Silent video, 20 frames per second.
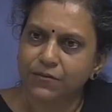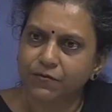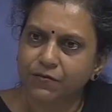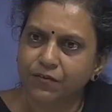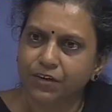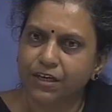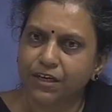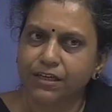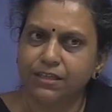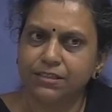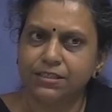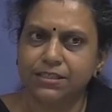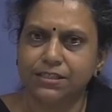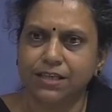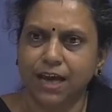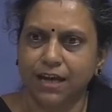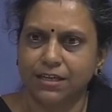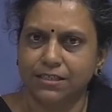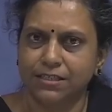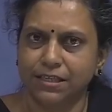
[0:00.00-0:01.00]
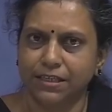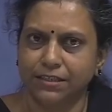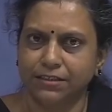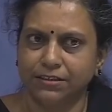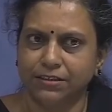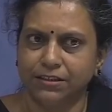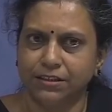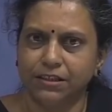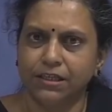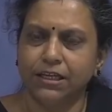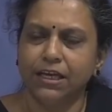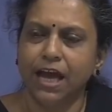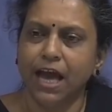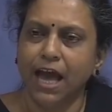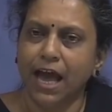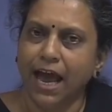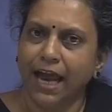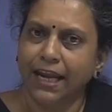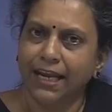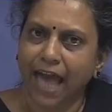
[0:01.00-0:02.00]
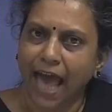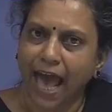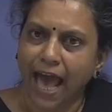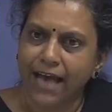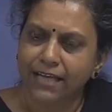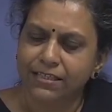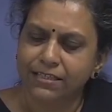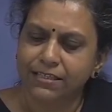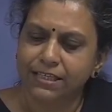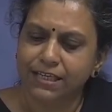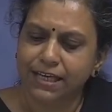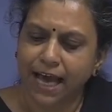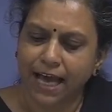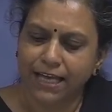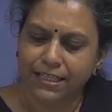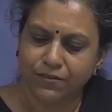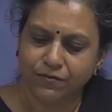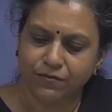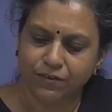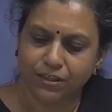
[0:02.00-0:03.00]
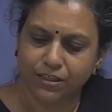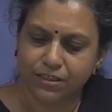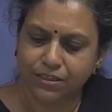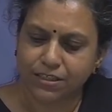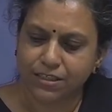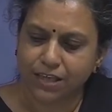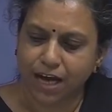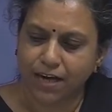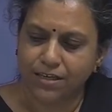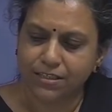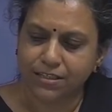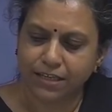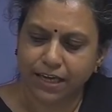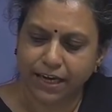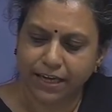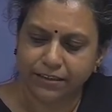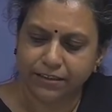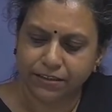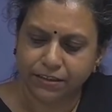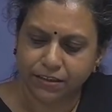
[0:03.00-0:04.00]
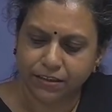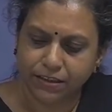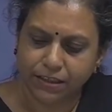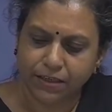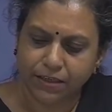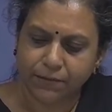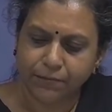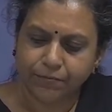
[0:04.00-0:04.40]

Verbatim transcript: finger starts entering and as the gas finger starts entering,